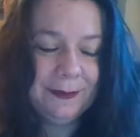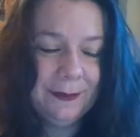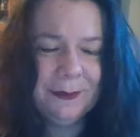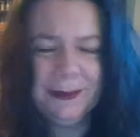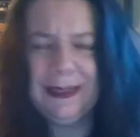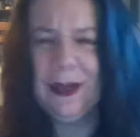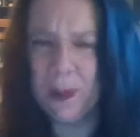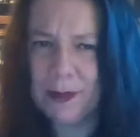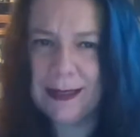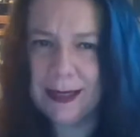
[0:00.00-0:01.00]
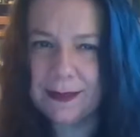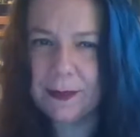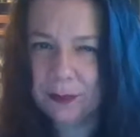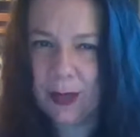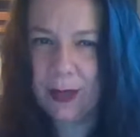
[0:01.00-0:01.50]
but really always has
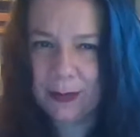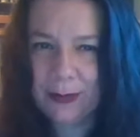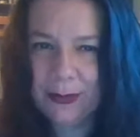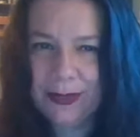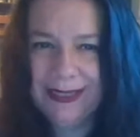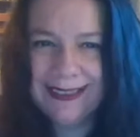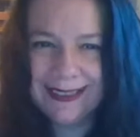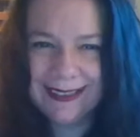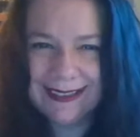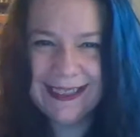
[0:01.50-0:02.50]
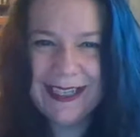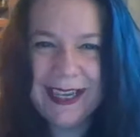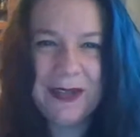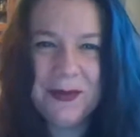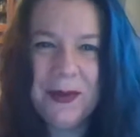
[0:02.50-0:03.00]
been popular
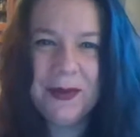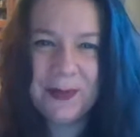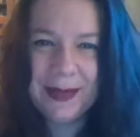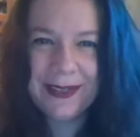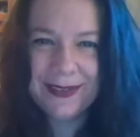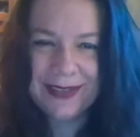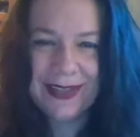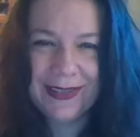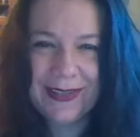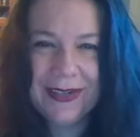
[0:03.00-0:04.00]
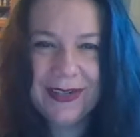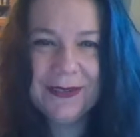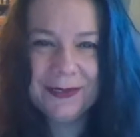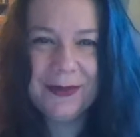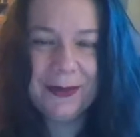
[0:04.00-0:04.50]
in one way or another
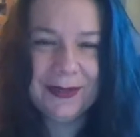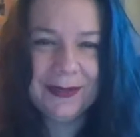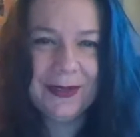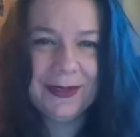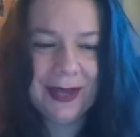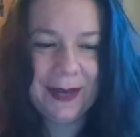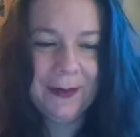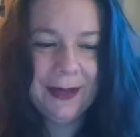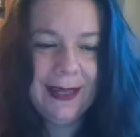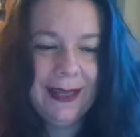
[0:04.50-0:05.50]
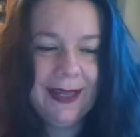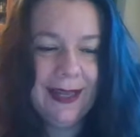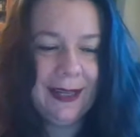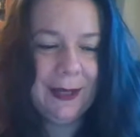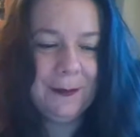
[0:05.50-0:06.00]
for quite a long time.
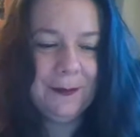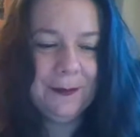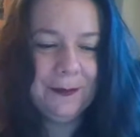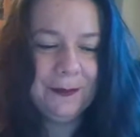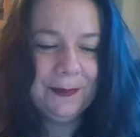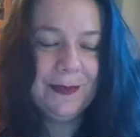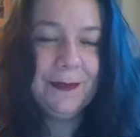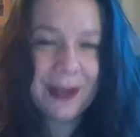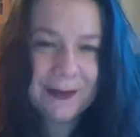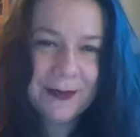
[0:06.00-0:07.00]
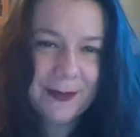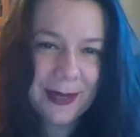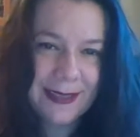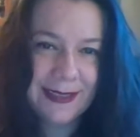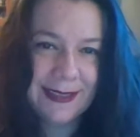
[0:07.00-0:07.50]
The five
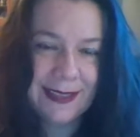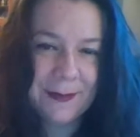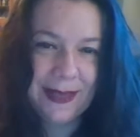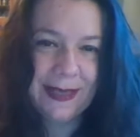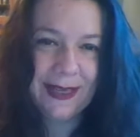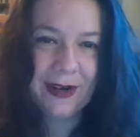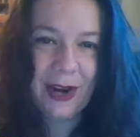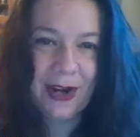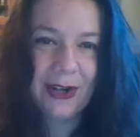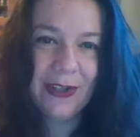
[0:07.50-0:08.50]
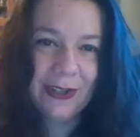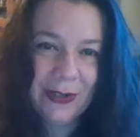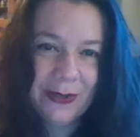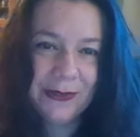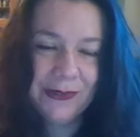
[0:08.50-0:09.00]
spices that make it are
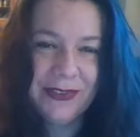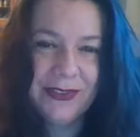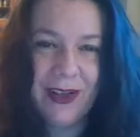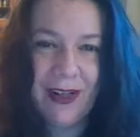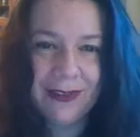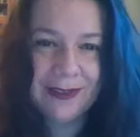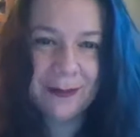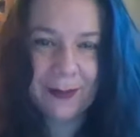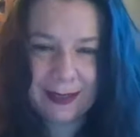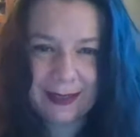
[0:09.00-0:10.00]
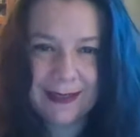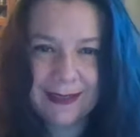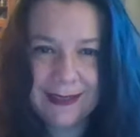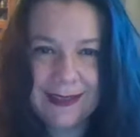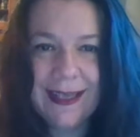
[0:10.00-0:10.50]
cloves,
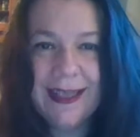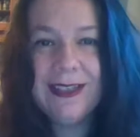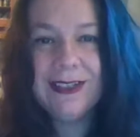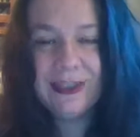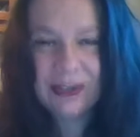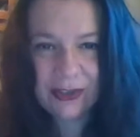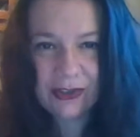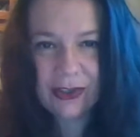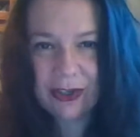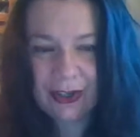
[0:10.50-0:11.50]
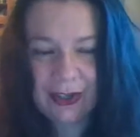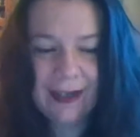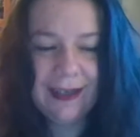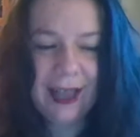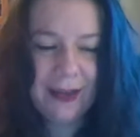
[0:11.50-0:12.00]
allspice, ginger,
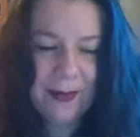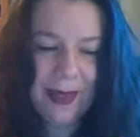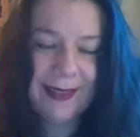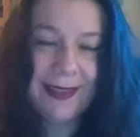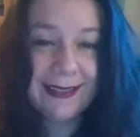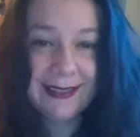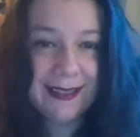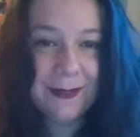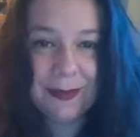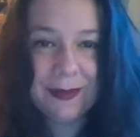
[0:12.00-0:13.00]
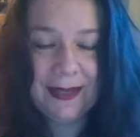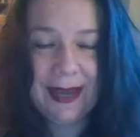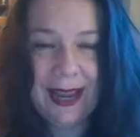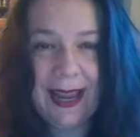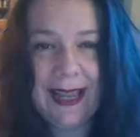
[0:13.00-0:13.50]
nutmeg, and cinnamon.
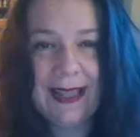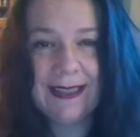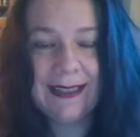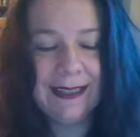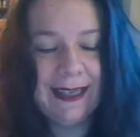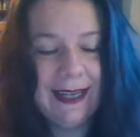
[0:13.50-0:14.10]
And